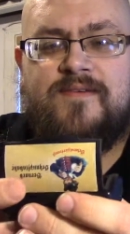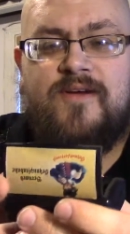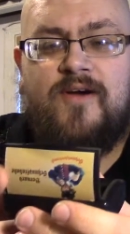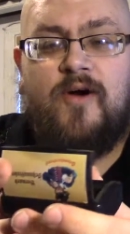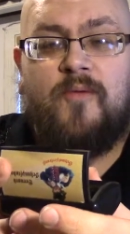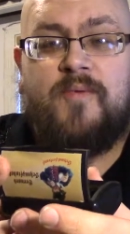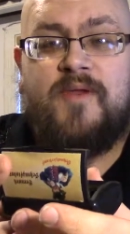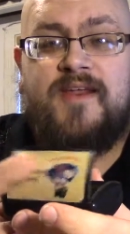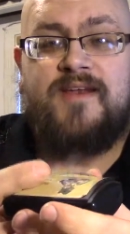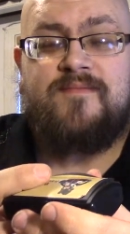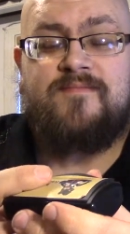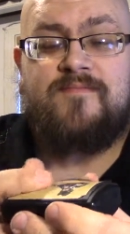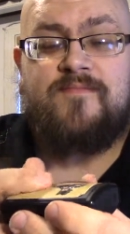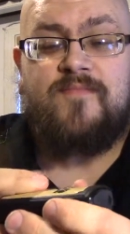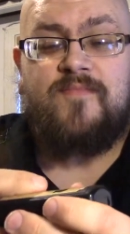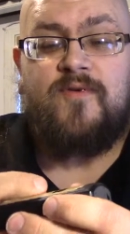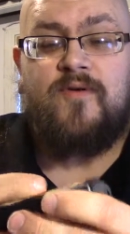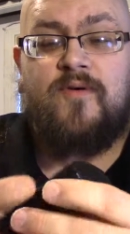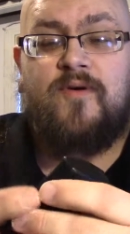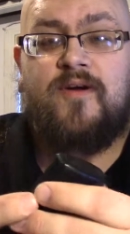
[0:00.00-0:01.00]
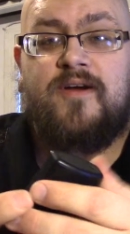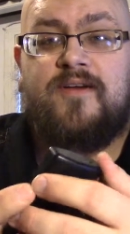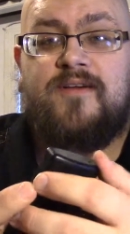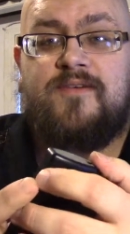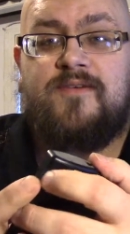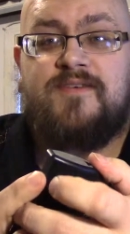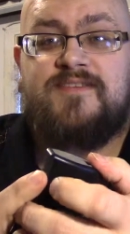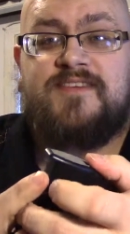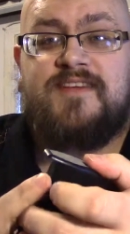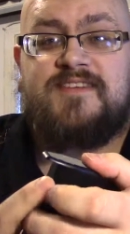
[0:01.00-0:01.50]
open it or
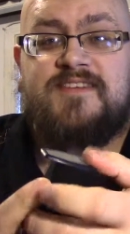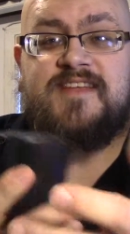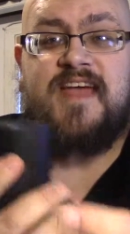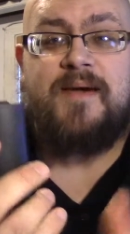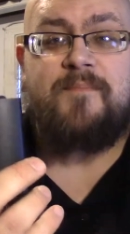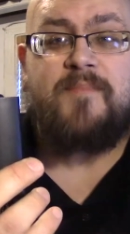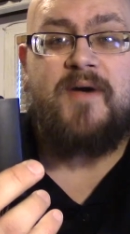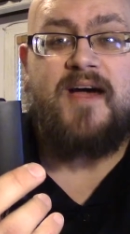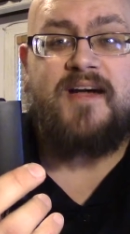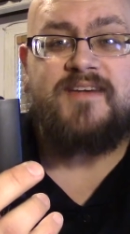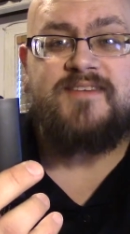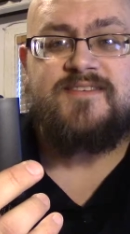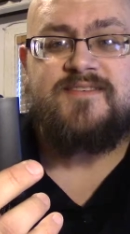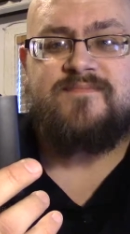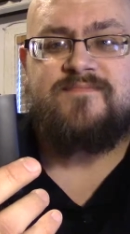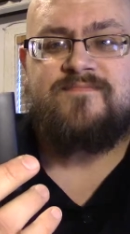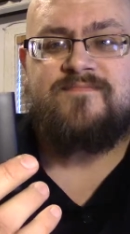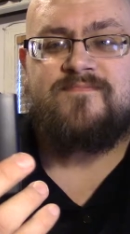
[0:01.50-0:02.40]
use it as a tap box.